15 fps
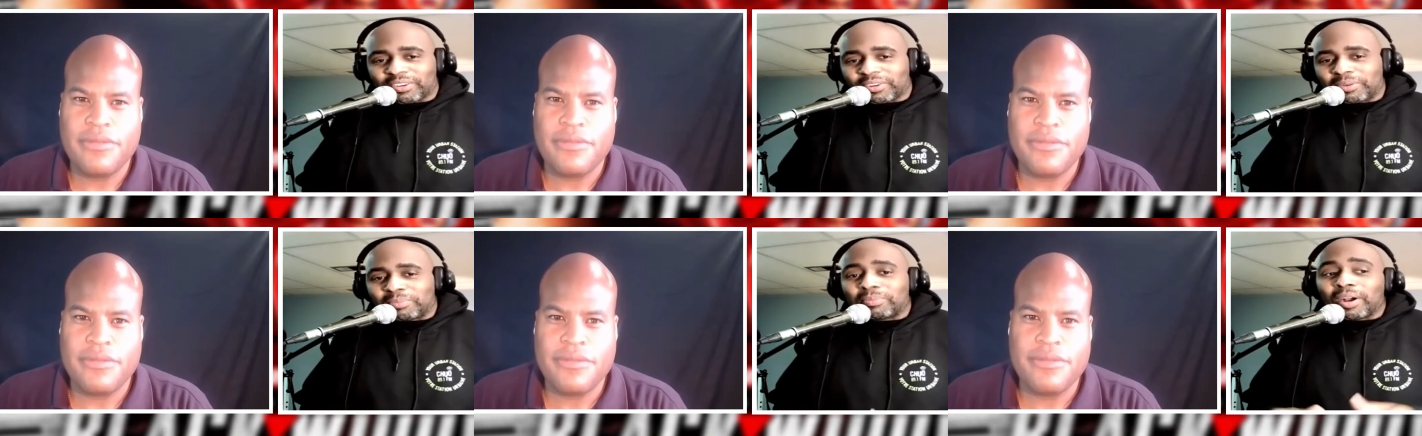
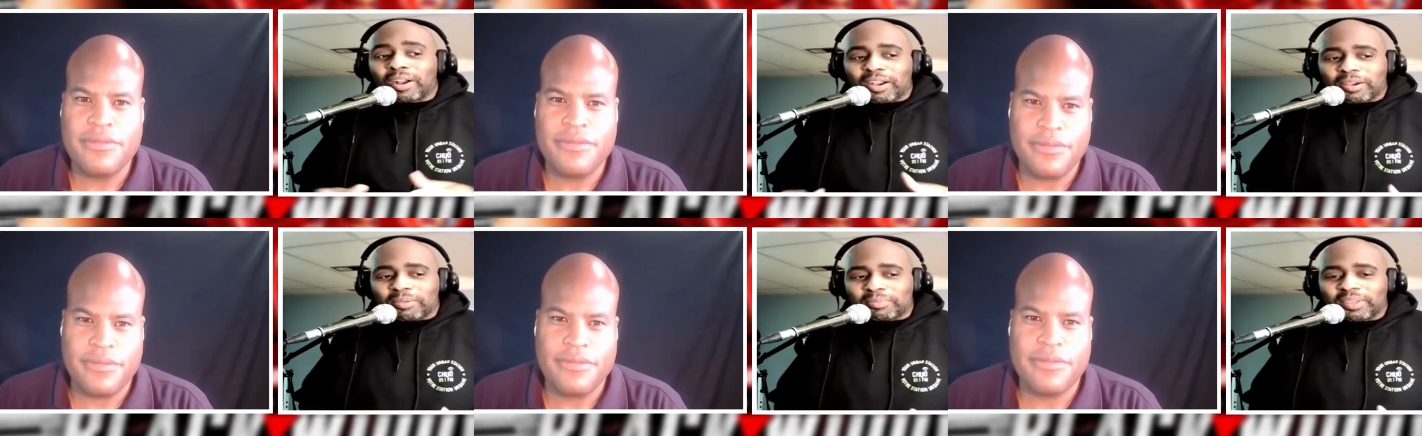Speaker 1: her
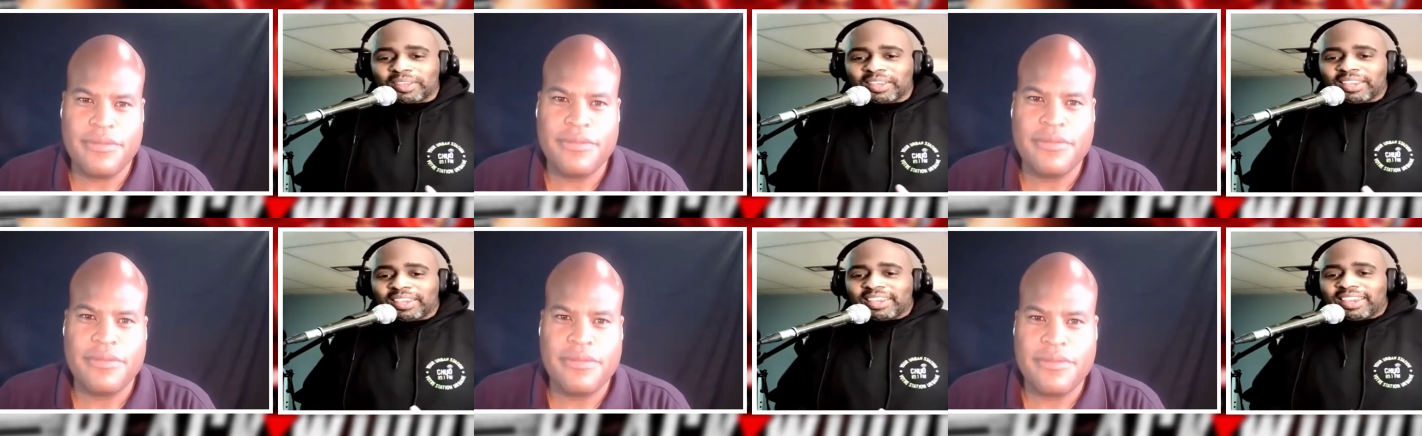
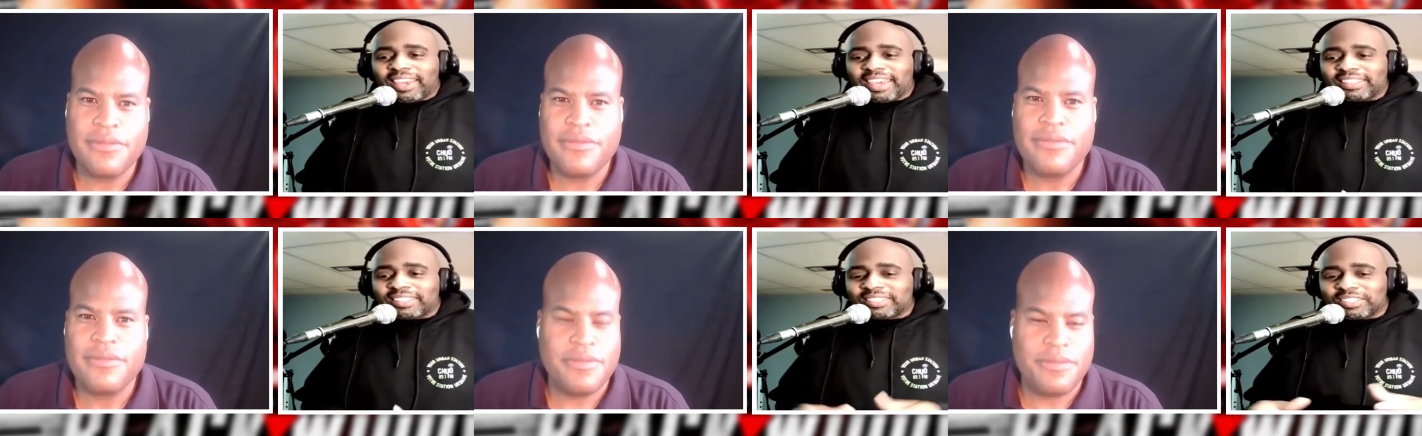mom
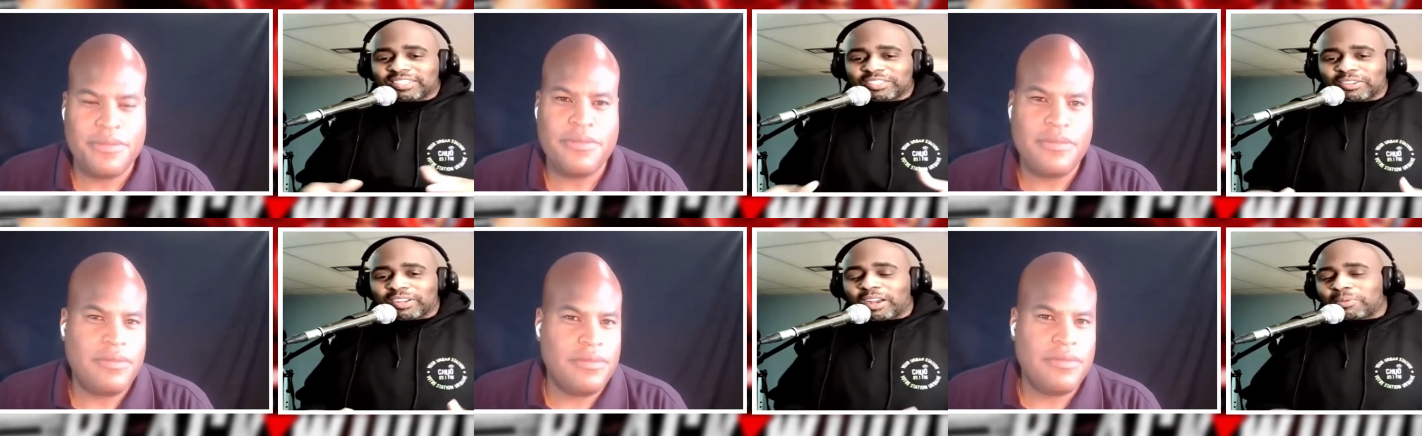and the
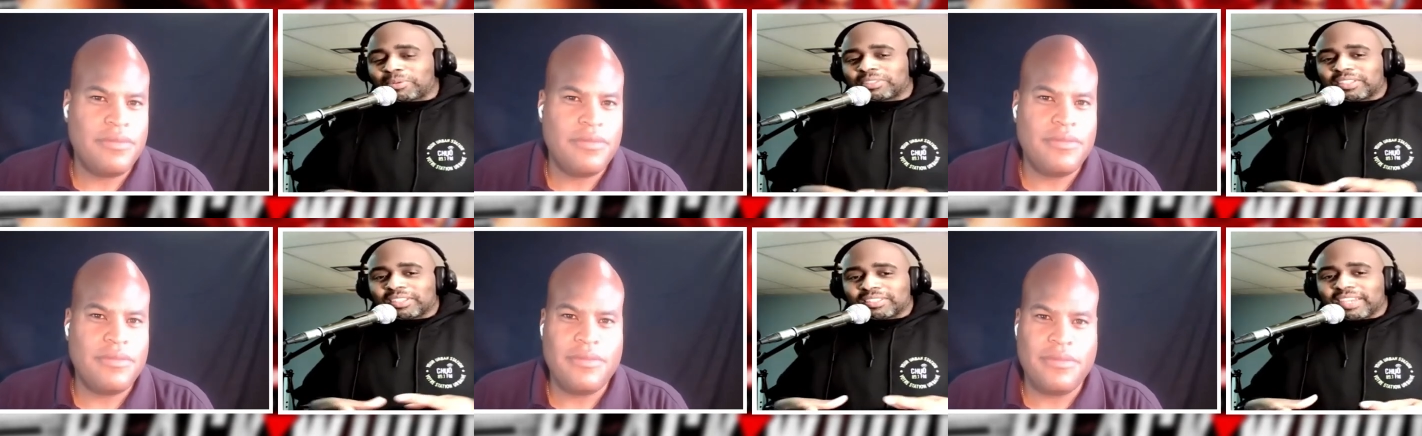sister. How
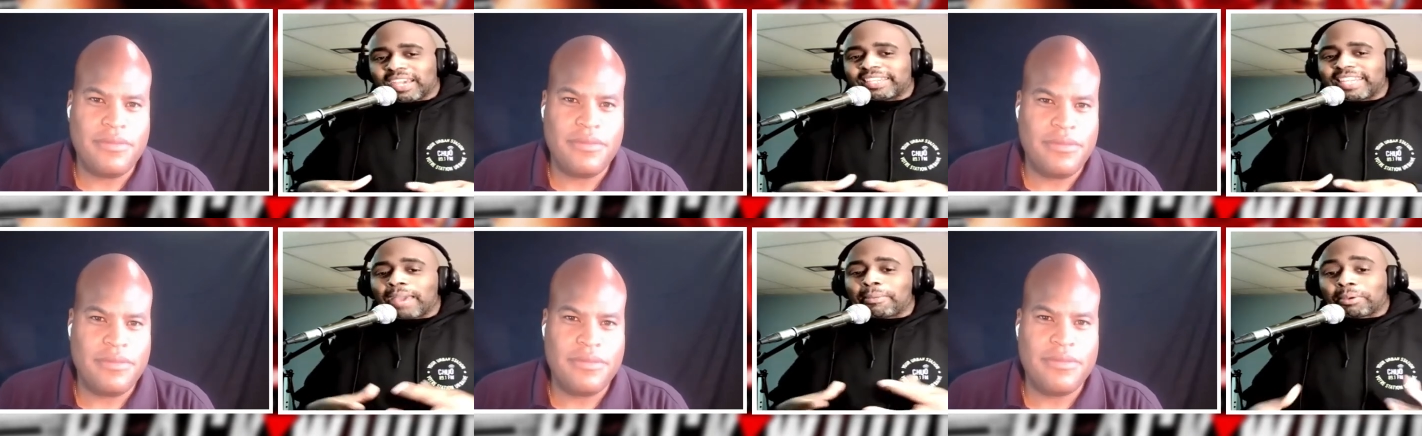was the
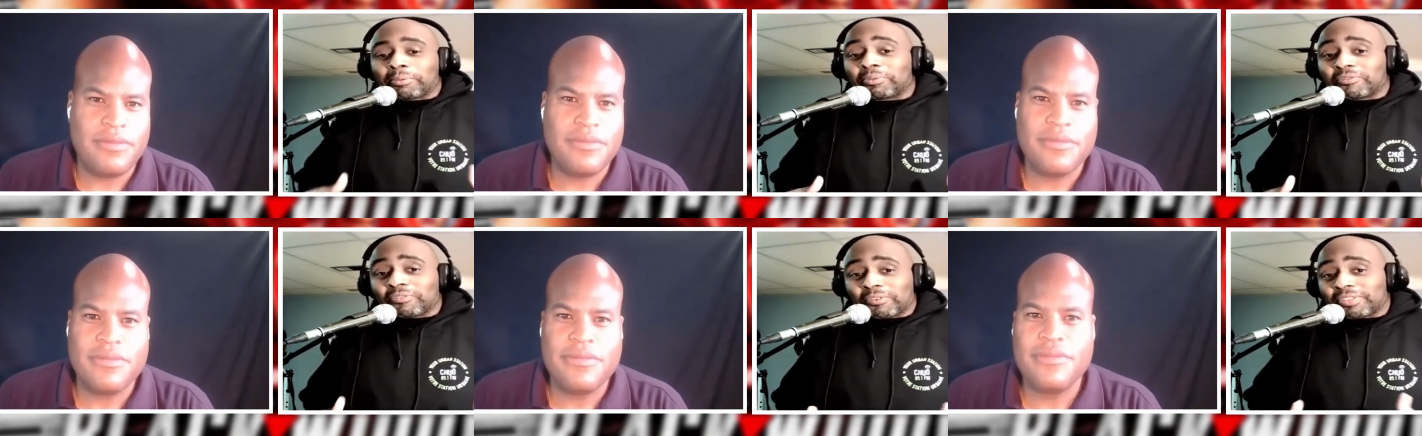
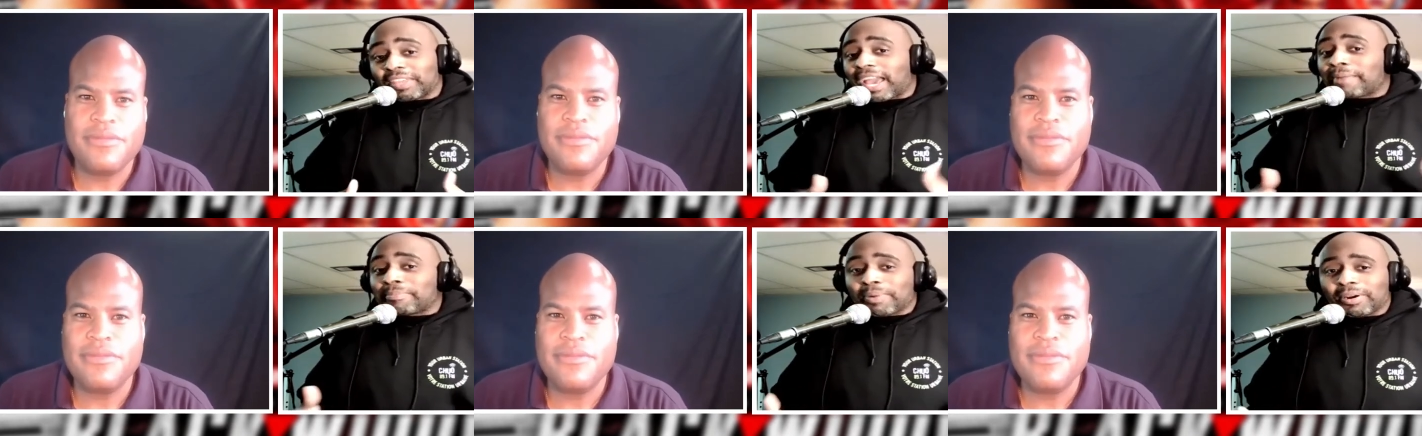dynamic for
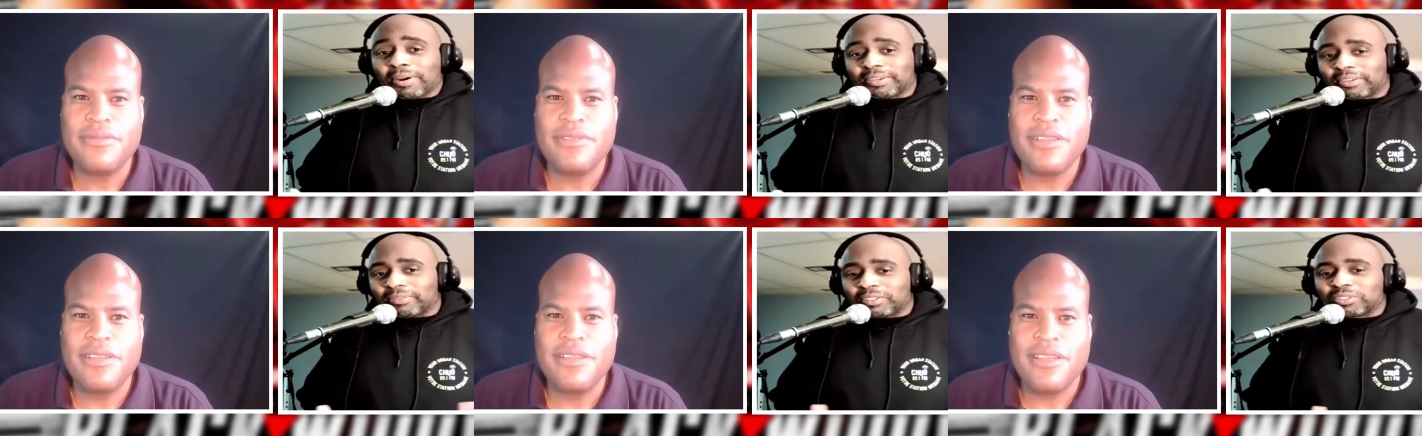that
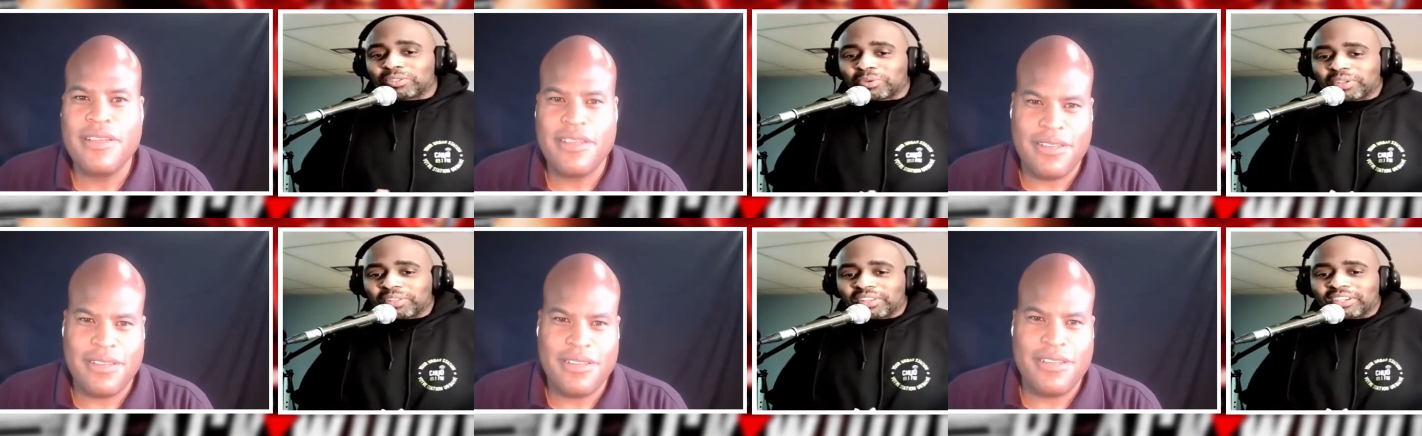part of the
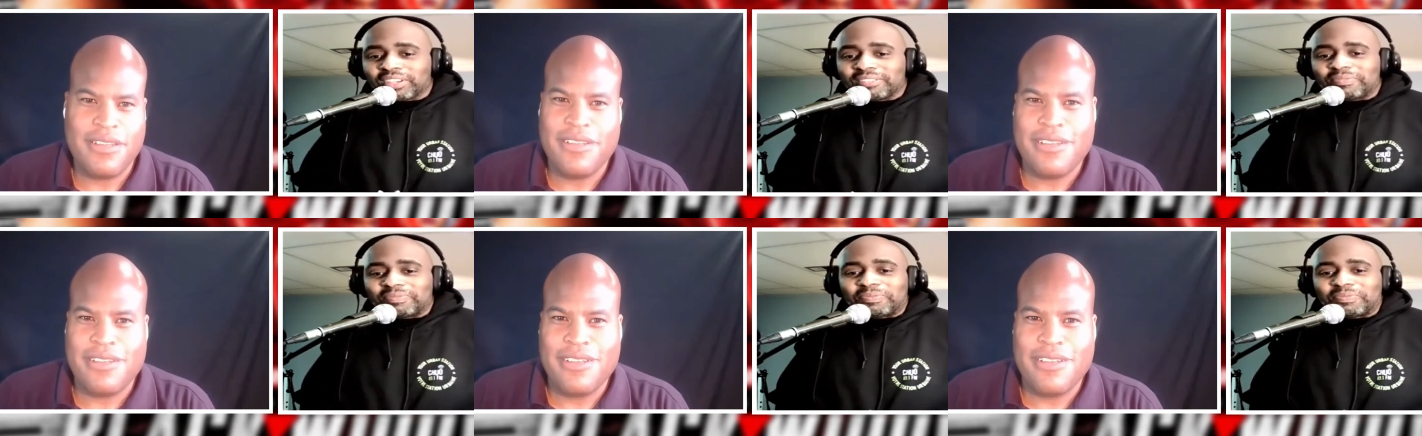storyline?